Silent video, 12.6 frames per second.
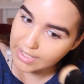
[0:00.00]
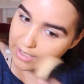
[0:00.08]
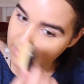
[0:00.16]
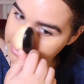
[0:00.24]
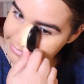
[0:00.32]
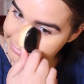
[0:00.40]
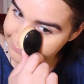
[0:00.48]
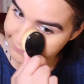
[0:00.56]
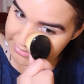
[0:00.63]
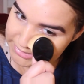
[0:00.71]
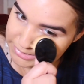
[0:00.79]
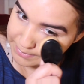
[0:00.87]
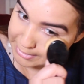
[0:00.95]
can always
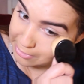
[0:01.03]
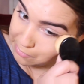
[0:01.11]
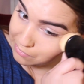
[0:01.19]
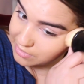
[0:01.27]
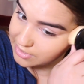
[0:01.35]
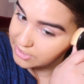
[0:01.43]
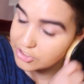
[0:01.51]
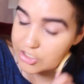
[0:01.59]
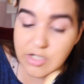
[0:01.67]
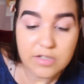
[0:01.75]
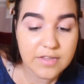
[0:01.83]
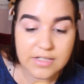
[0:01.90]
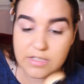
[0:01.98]
fix being orange.
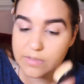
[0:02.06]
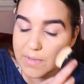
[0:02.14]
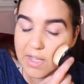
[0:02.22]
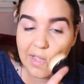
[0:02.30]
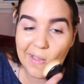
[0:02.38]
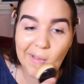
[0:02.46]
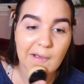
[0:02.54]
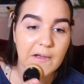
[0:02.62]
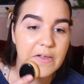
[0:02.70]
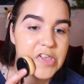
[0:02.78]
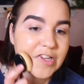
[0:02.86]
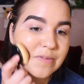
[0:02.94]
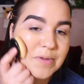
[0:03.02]
That's
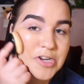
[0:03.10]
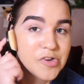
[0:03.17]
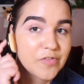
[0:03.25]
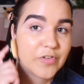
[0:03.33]
my new